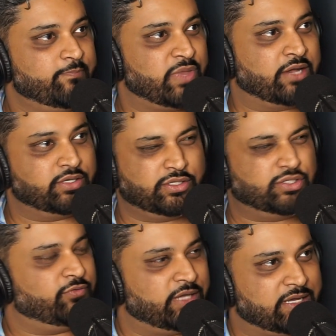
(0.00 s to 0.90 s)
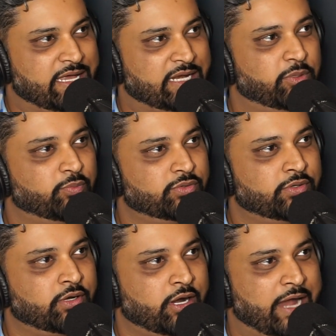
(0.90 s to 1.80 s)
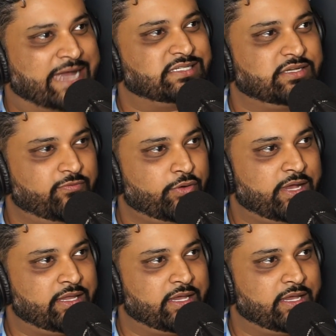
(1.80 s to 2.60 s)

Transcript: Now, do you feel like a lot of people are asking for that?